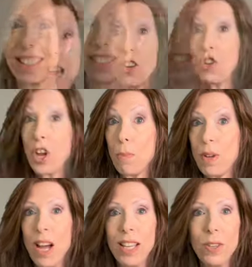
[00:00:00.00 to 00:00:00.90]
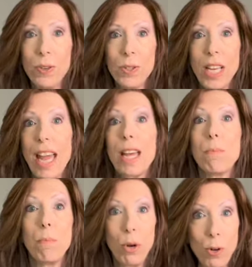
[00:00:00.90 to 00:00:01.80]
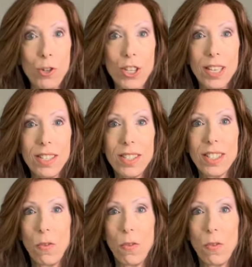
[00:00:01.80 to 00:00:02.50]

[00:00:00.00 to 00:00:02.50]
Shop colors and purchase